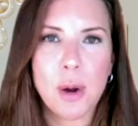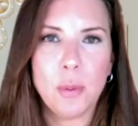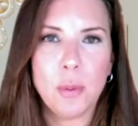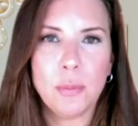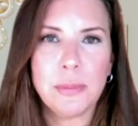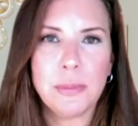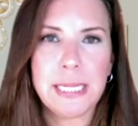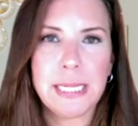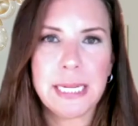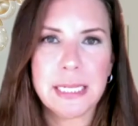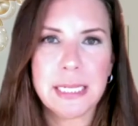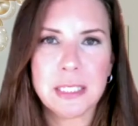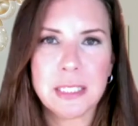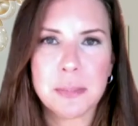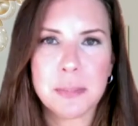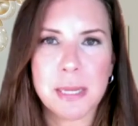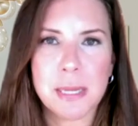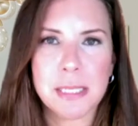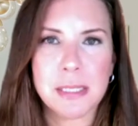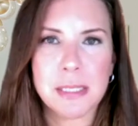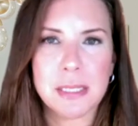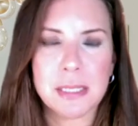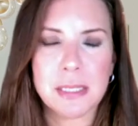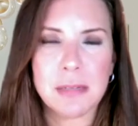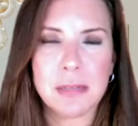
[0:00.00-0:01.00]
only
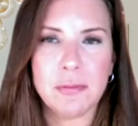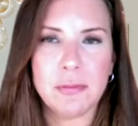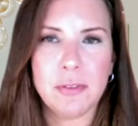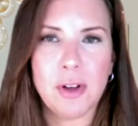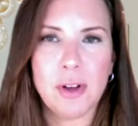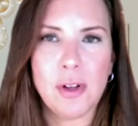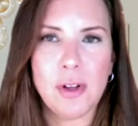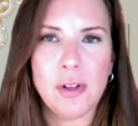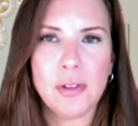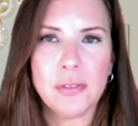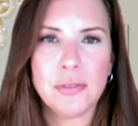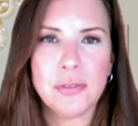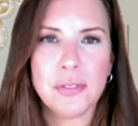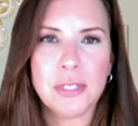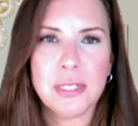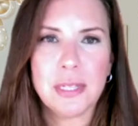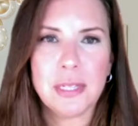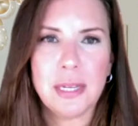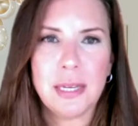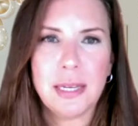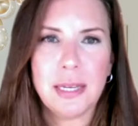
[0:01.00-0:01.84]
expenses involved.